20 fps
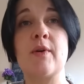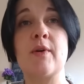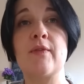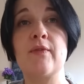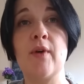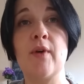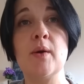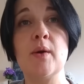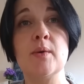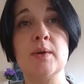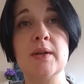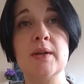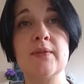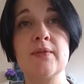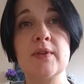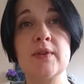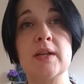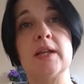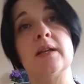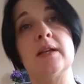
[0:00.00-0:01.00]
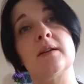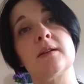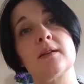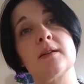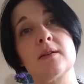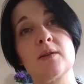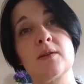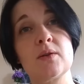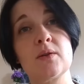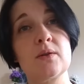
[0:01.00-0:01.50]
my phone, if the
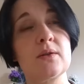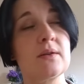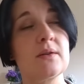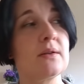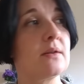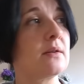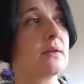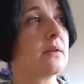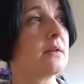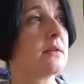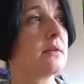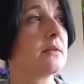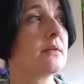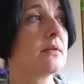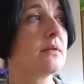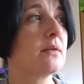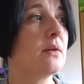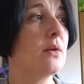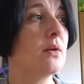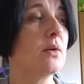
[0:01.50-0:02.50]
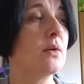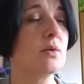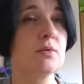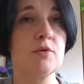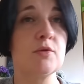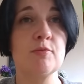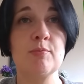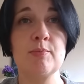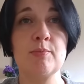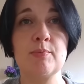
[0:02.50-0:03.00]
cord
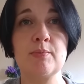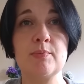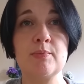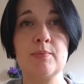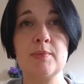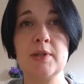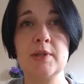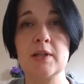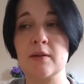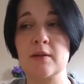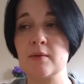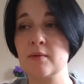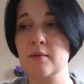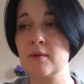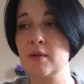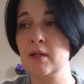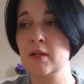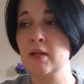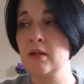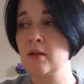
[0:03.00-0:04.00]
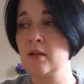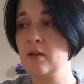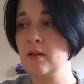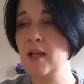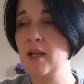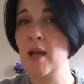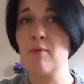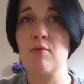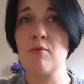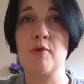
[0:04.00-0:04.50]
will, you know,
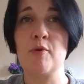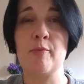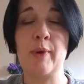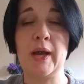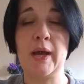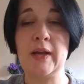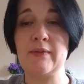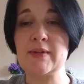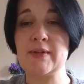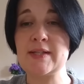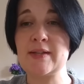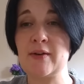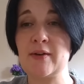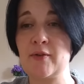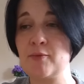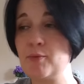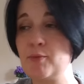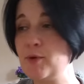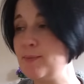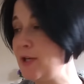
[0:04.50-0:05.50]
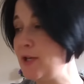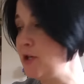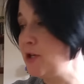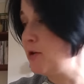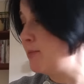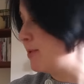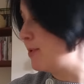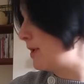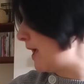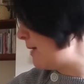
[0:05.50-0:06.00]
cable will behave itself. But my
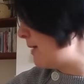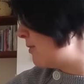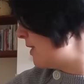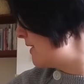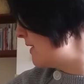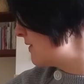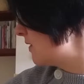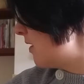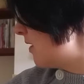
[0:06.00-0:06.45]
normal cable has